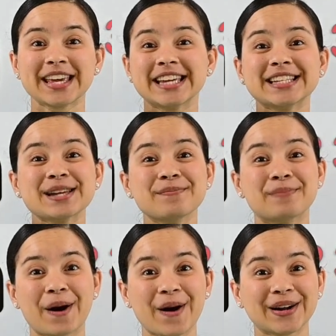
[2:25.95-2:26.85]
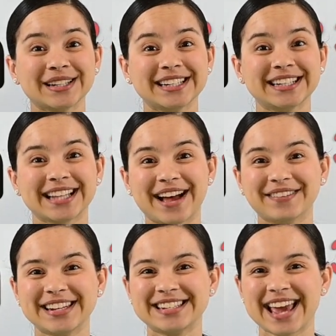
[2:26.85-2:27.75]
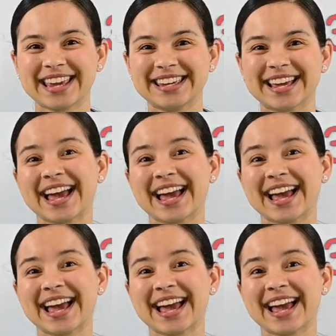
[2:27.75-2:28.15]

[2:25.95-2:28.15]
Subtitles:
It's a partly cloudy day.